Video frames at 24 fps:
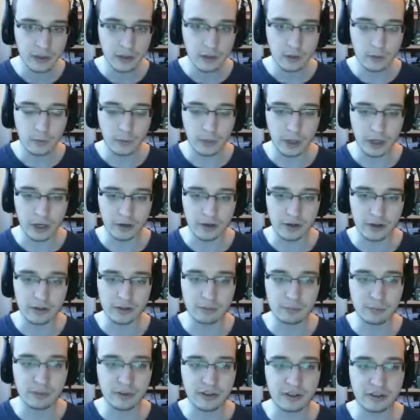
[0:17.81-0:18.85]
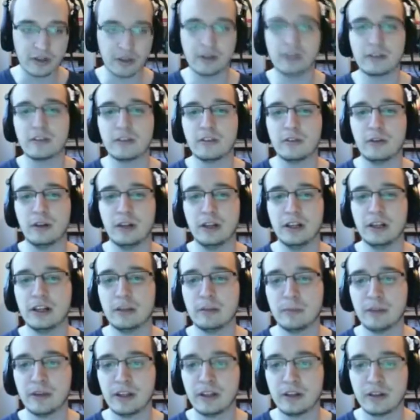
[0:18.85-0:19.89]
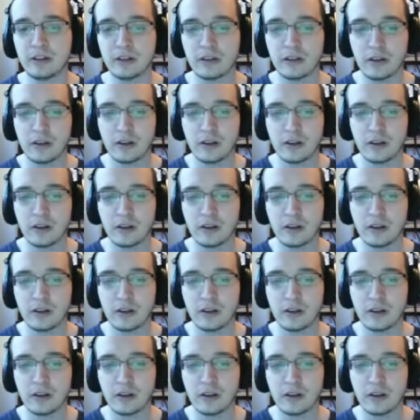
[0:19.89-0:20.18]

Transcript: where it just presents you a little bit